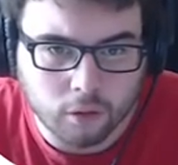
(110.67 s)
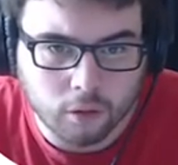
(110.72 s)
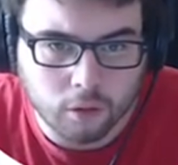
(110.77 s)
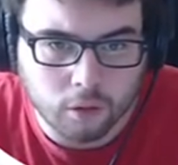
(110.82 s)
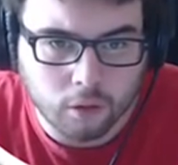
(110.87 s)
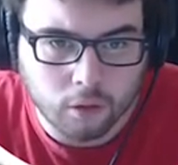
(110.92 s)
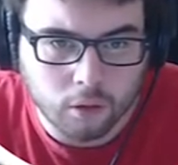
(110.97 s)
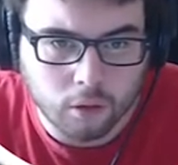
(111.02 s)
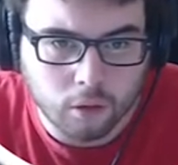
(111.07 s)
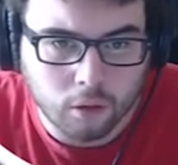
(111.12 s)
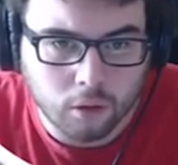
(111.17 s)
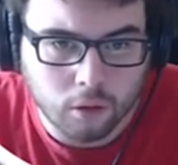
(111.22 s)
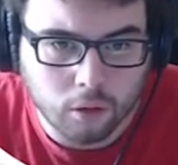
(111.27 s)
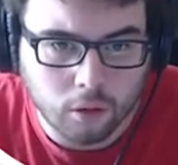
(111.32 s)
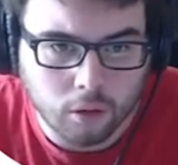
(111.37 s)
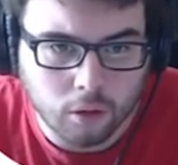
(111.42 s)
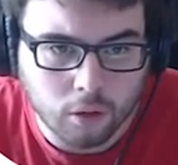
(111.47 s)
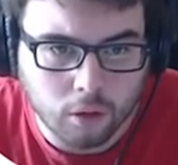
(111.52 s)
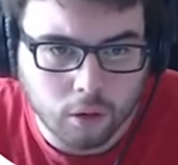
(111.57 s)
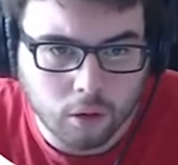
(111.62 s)

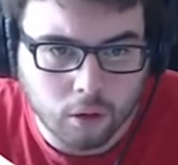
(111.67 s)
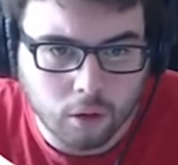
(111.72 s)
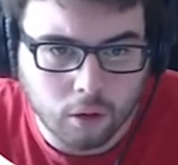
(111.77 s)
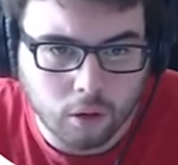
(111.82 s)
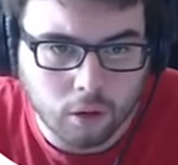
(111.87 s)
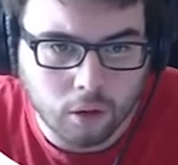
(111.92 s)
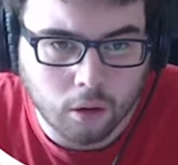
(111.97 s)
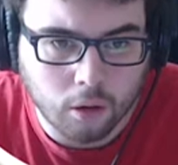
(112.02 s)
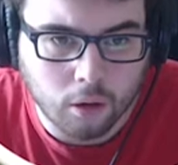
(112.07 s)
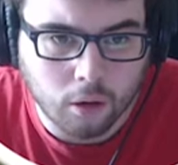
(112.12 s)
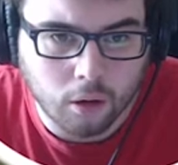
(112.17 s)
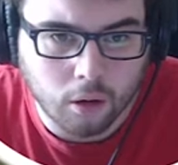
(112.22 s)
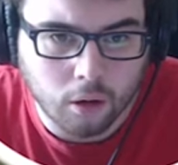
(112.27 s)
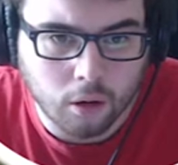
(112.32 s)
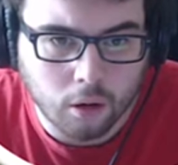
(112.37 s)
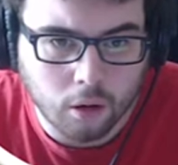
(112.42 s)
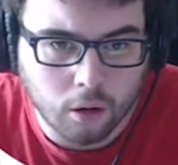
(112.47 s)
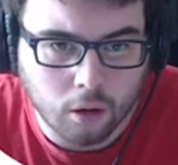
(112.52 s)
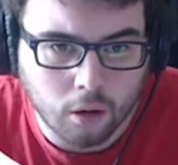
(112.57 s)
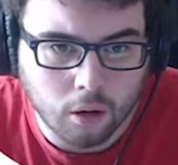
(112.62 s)

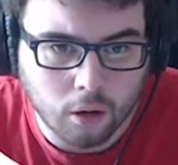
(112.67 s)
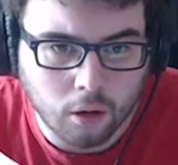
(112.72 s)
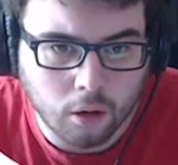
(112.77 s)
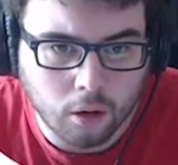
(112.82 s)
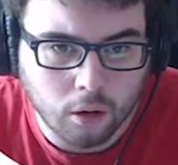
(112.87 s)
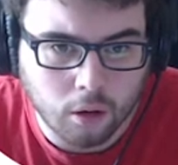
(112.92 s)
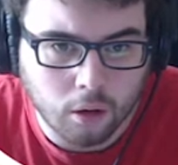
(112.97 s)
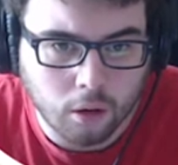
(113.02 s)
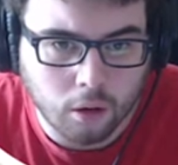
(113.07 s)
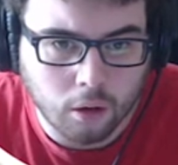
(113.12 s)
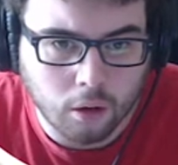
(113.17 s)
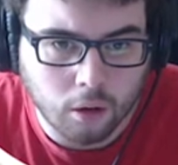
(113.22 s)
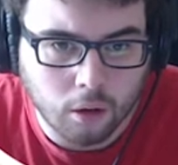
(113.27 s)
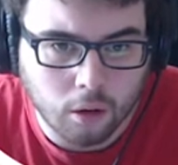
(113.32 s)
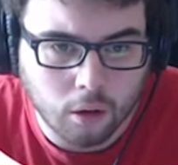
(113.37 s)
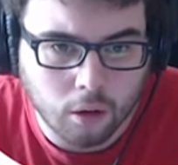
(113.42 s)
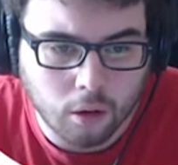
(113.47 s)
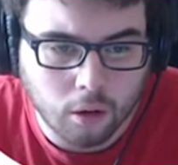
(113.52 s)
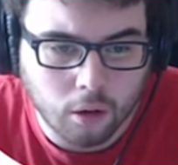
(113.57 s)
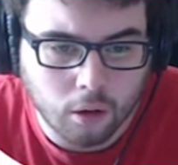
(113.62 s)

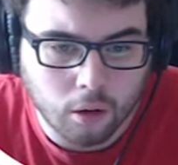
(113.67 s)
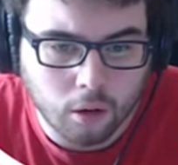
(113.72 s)
(silence)